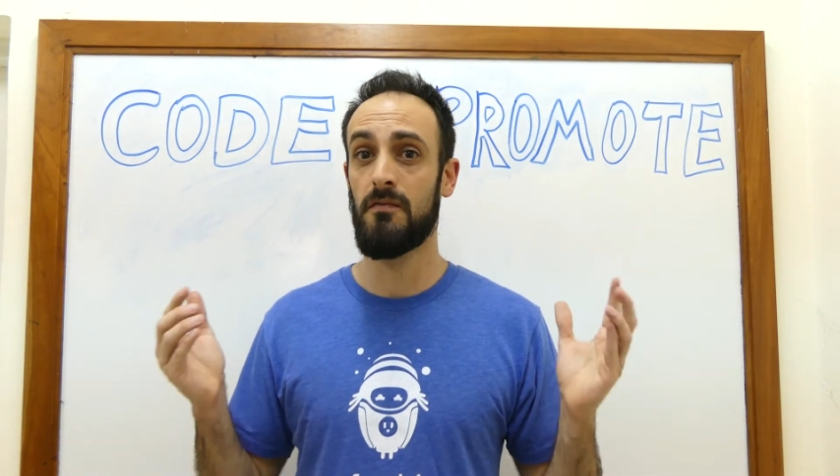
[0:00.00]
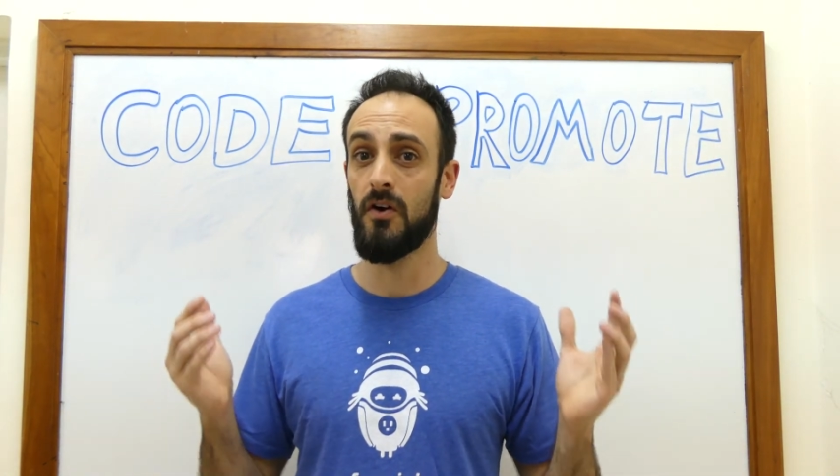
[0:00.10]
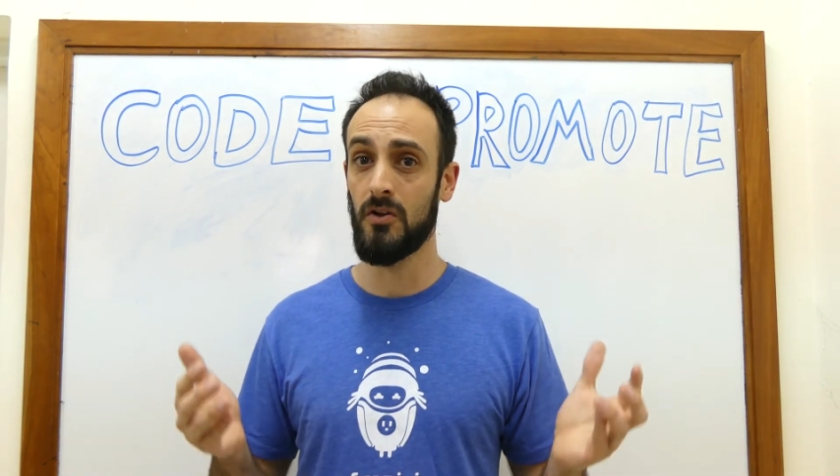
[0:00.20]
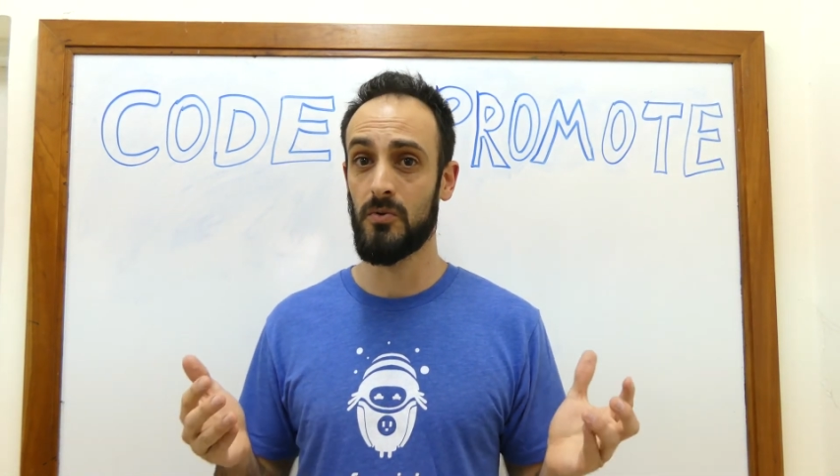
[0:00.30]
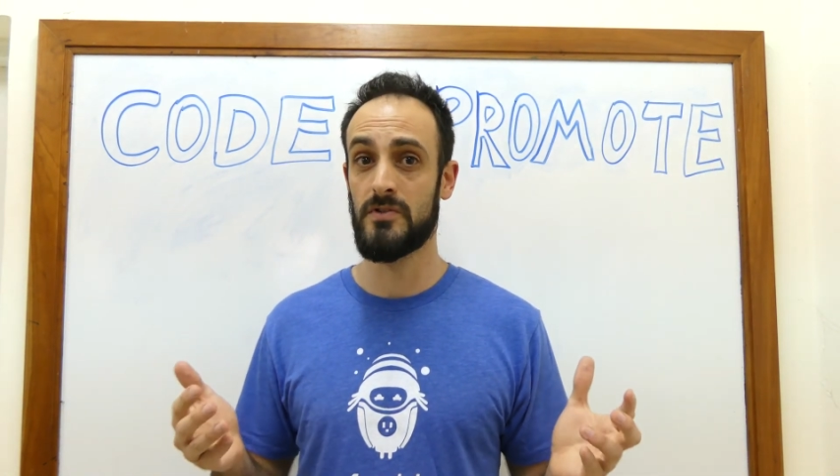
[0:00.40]

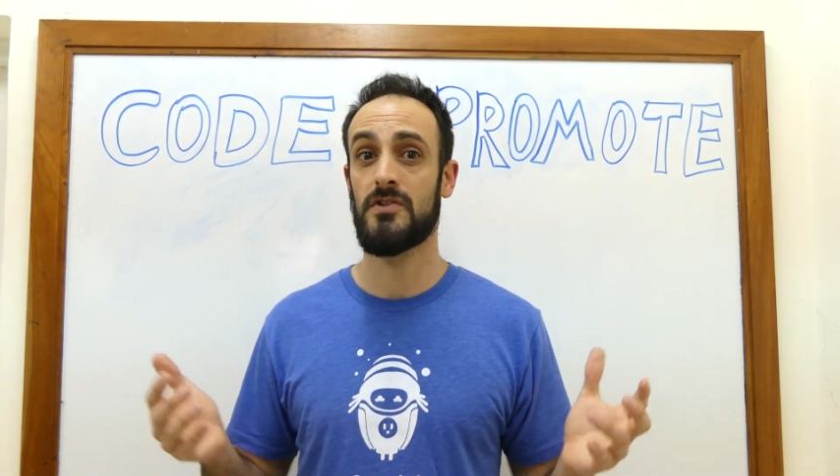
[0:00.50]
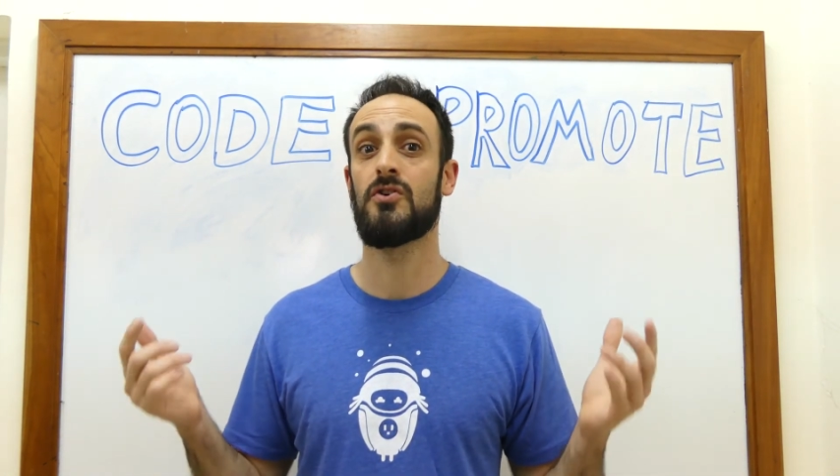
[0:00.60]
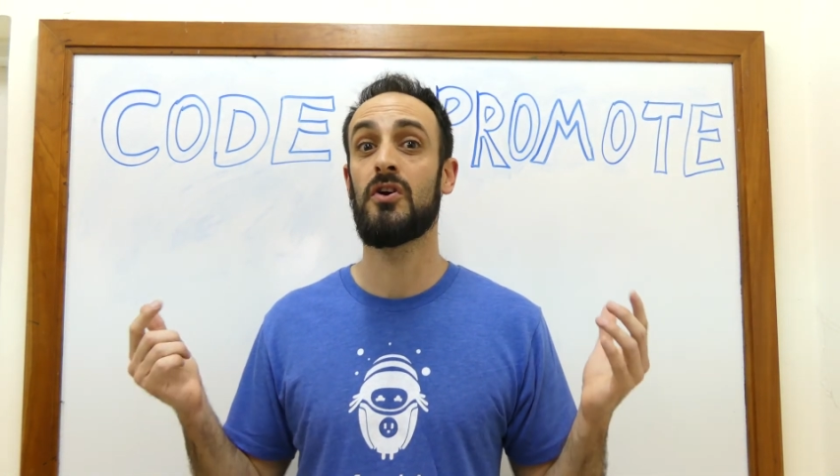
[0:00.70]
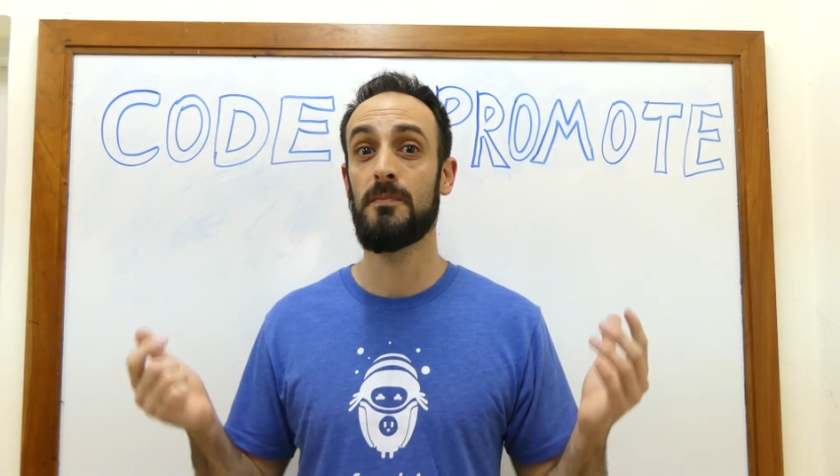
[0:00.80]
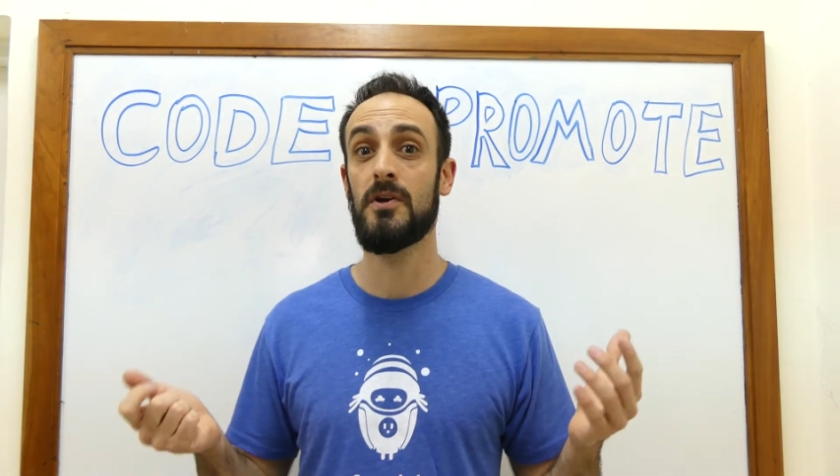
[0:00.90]
followers is
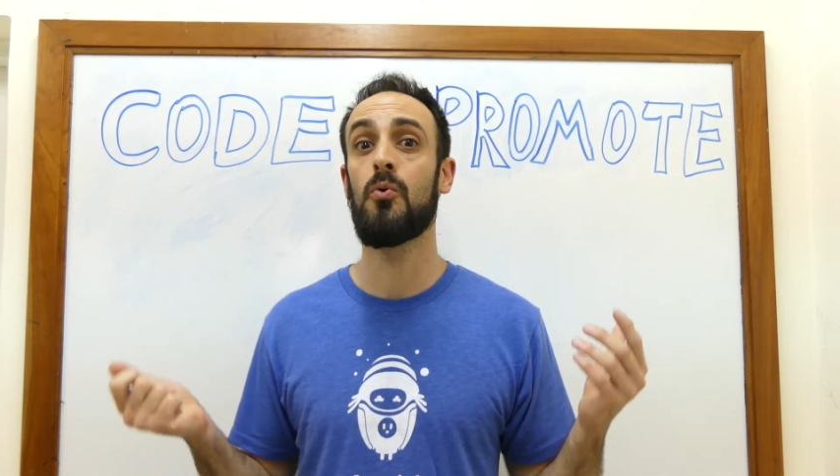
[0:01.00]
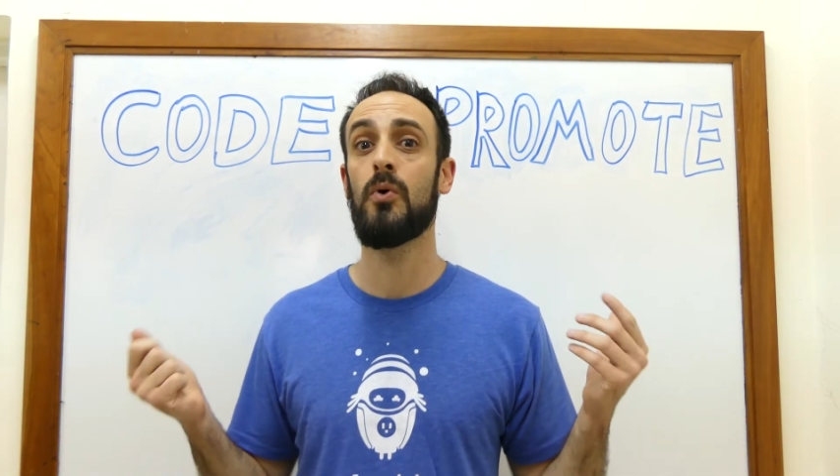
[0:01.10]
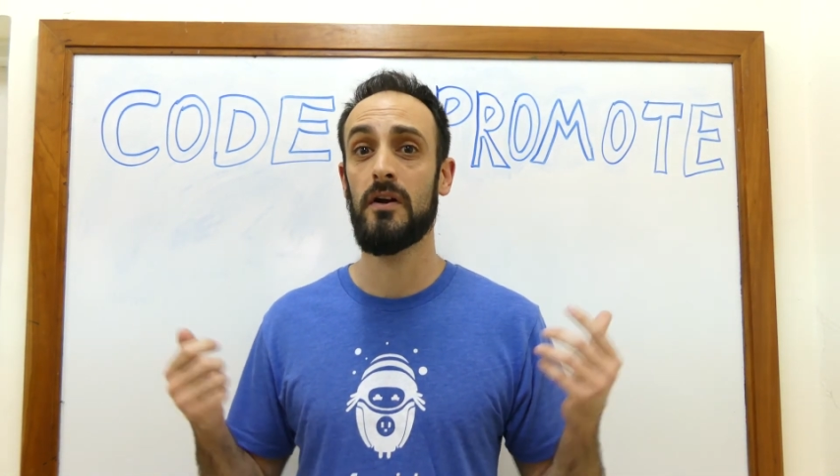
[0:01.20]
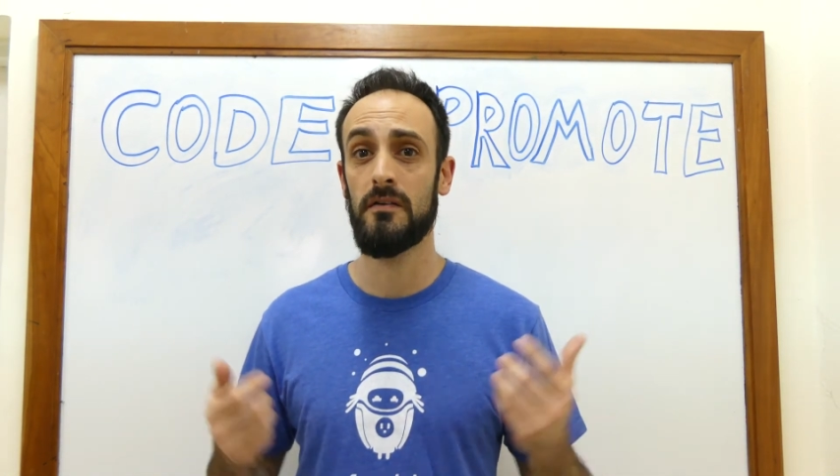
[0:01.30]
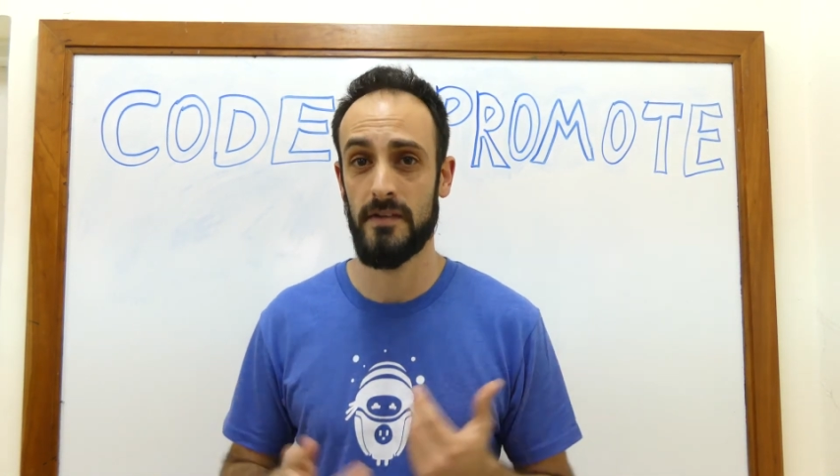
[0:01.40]
going to be
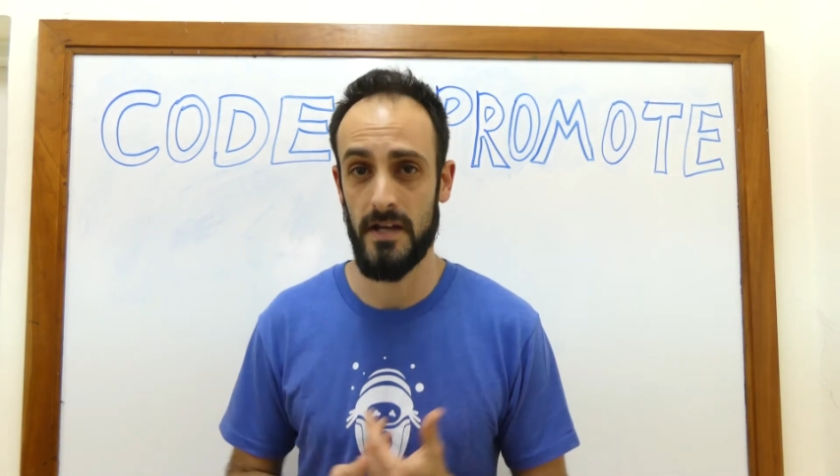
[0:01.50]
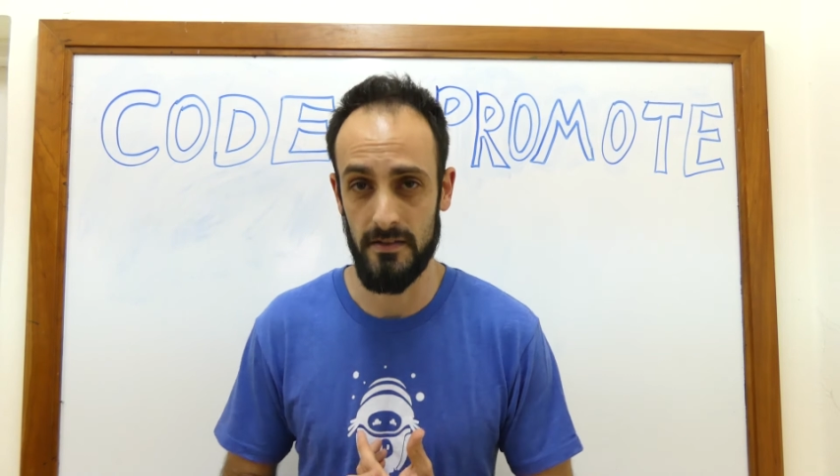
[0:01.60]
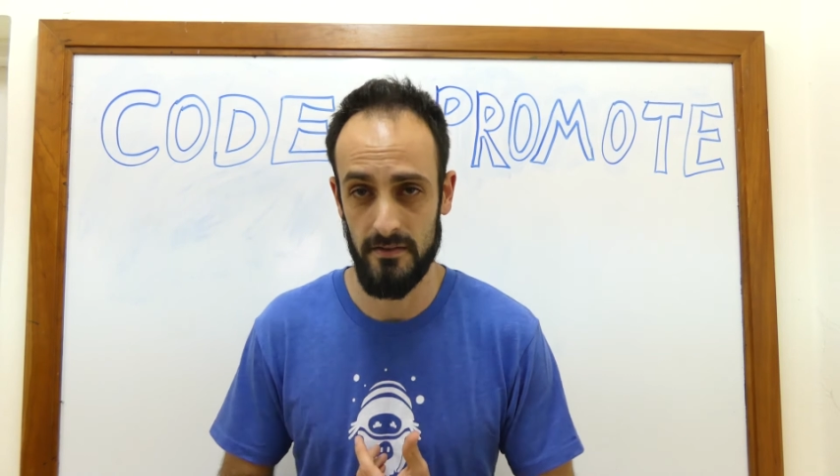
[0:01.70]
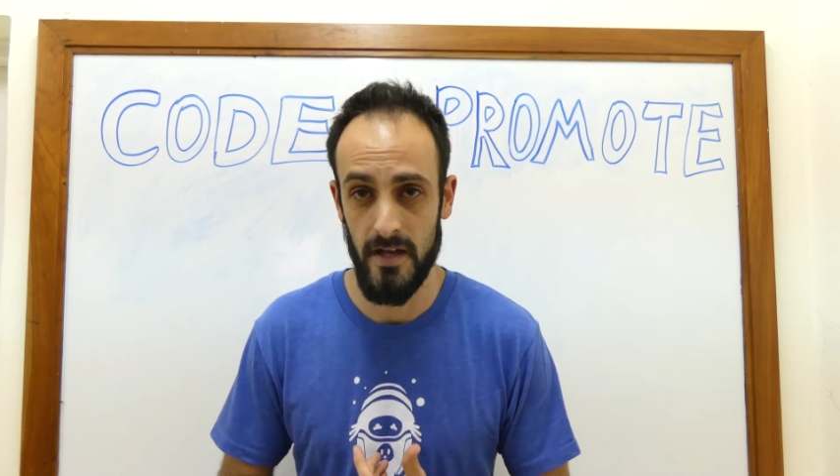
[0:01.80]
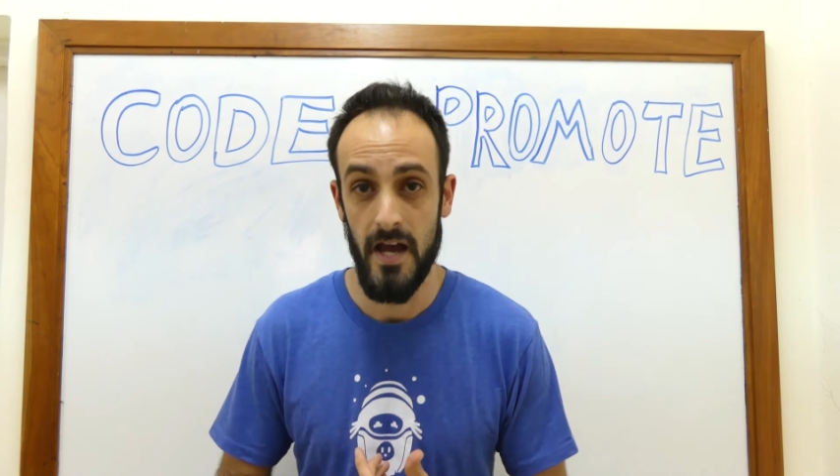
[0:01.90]
aware of that